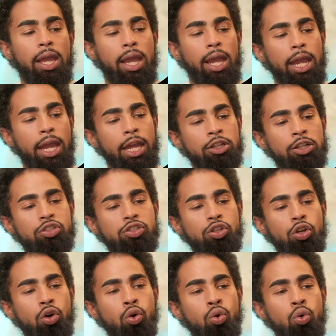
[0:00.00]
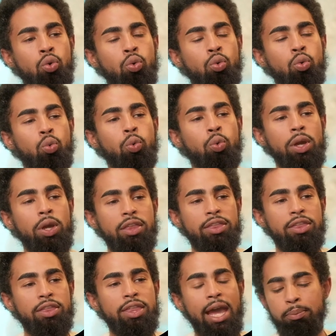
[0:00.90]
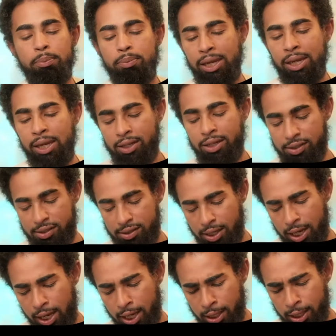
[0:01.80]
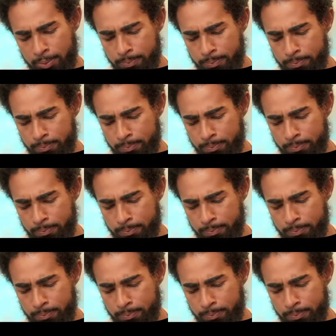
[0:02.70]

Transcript: And so, with that being said,